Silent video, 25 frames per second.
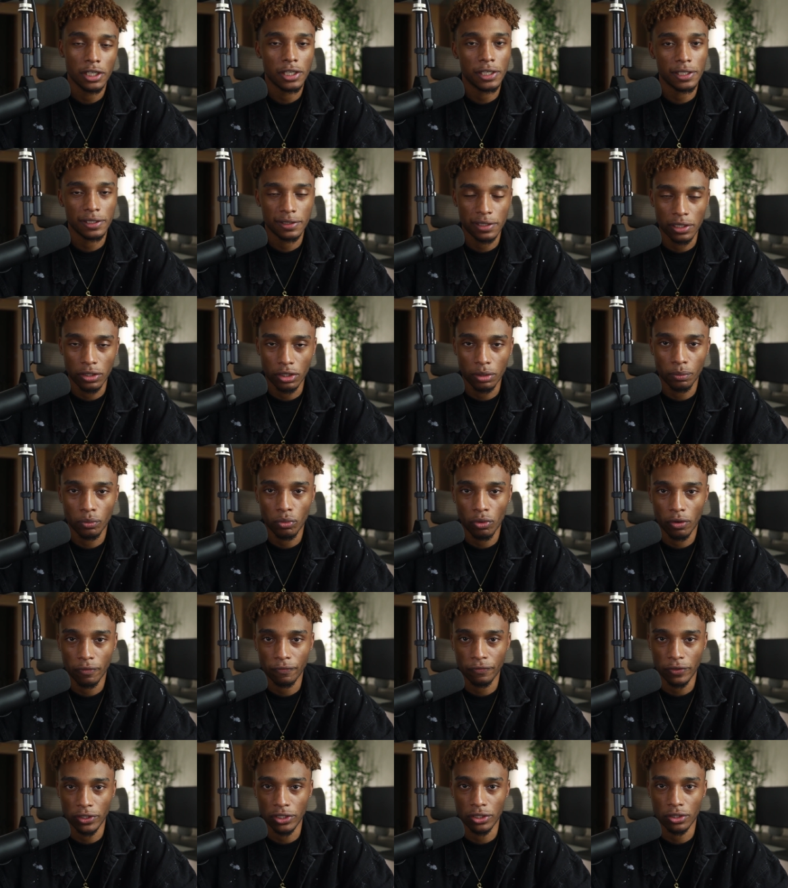is the number
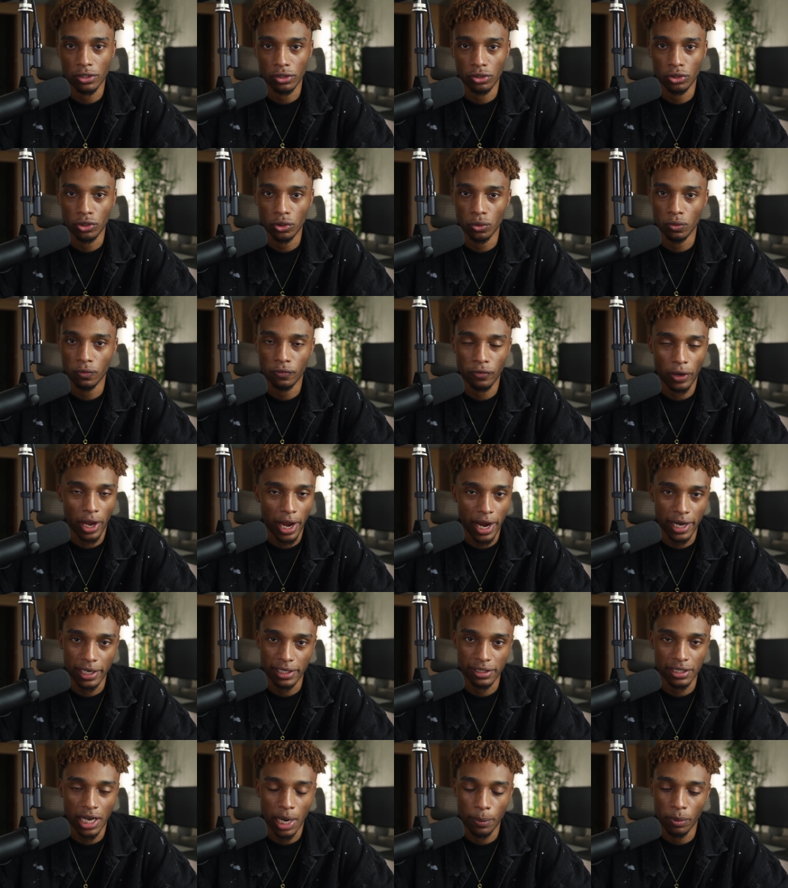one thing you can do for
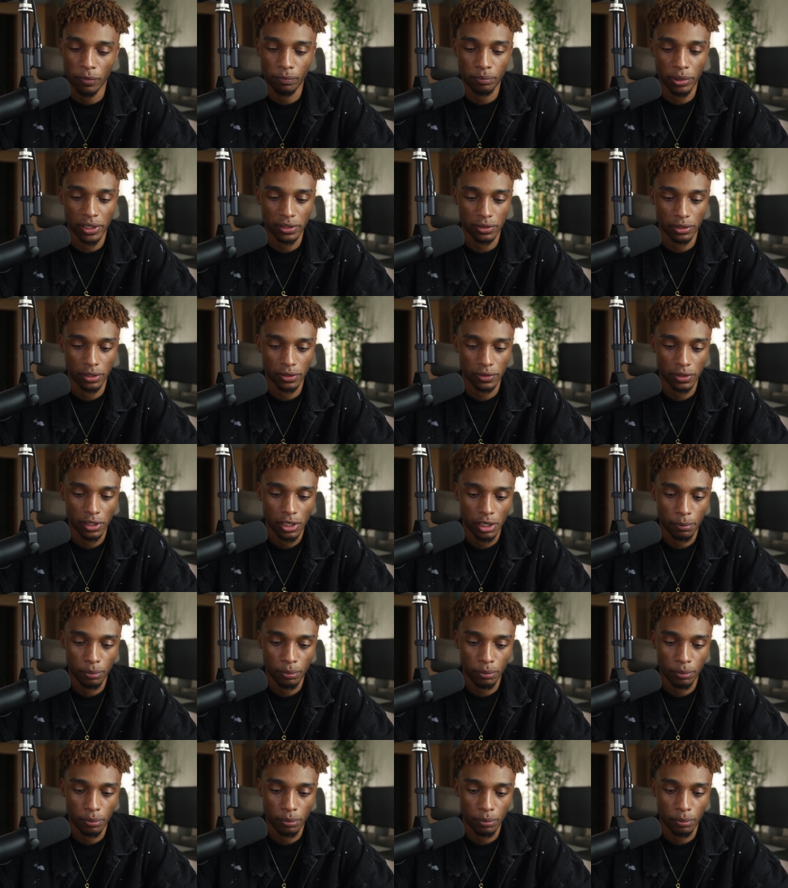any type of business.